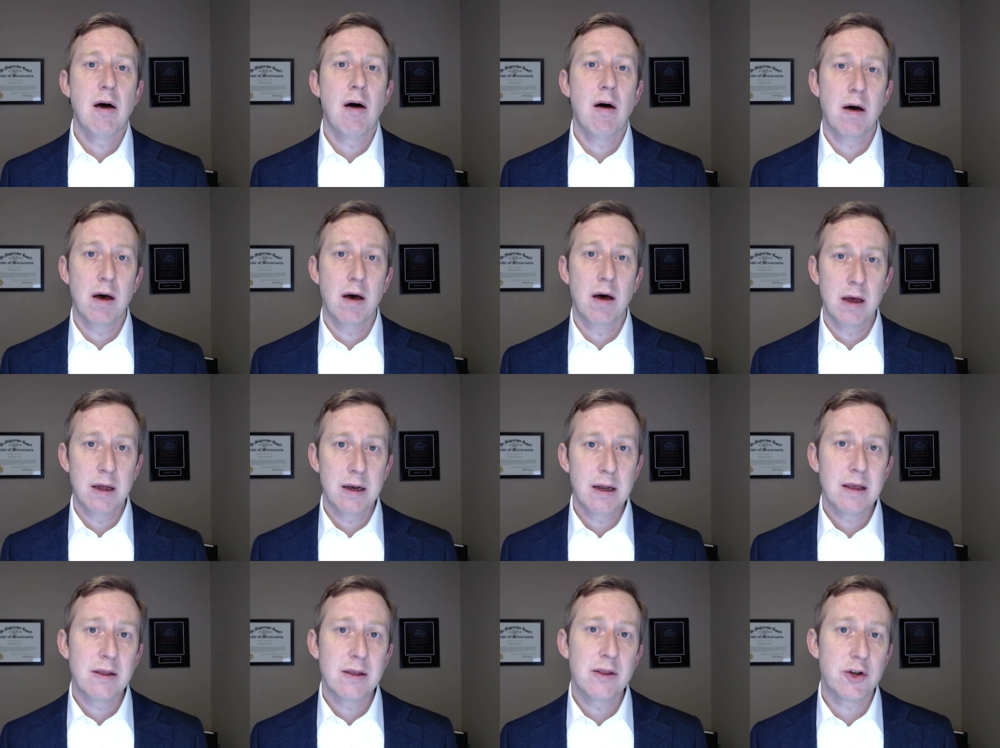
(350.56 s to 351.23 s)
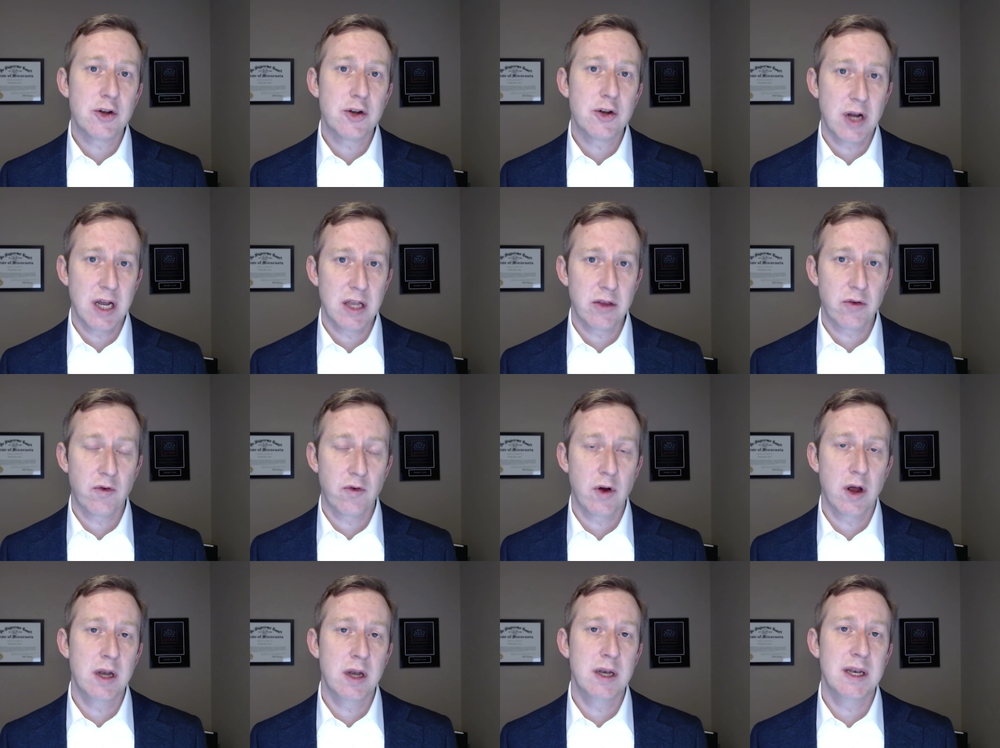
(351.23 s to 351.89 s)
on the
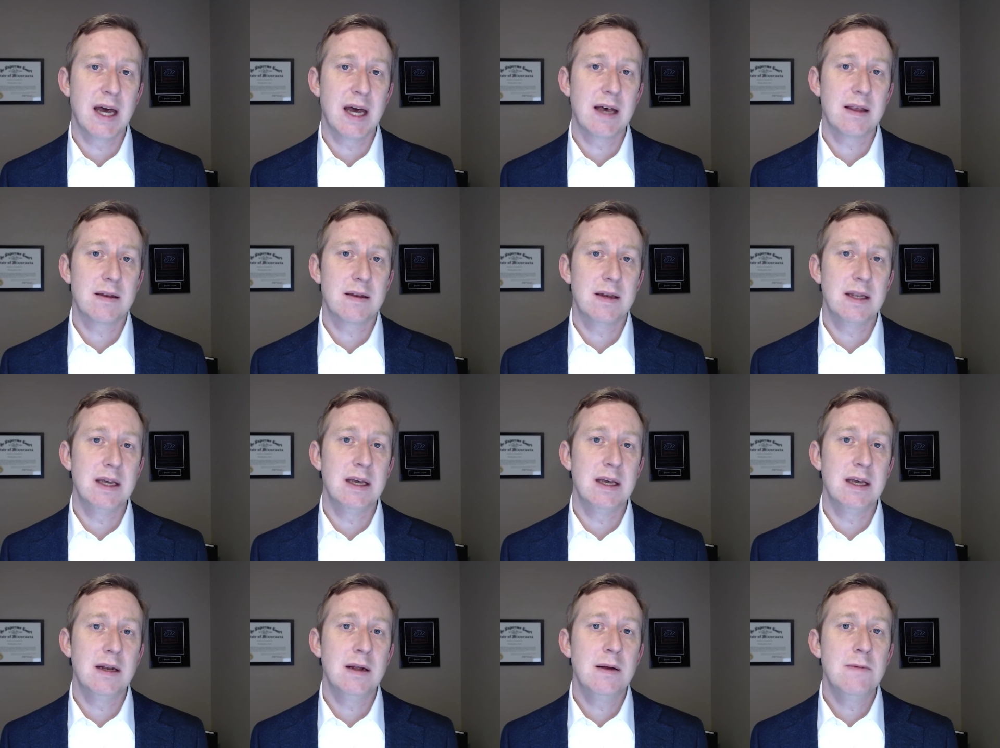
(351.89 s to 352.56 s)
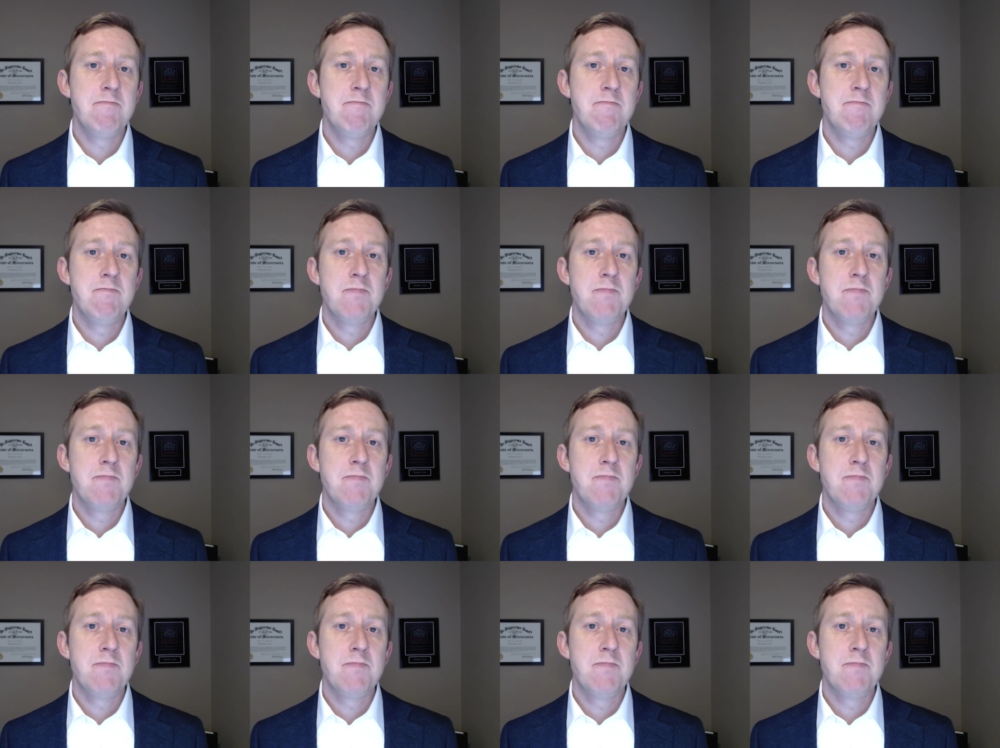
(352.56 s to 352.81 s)
transfer on death deed,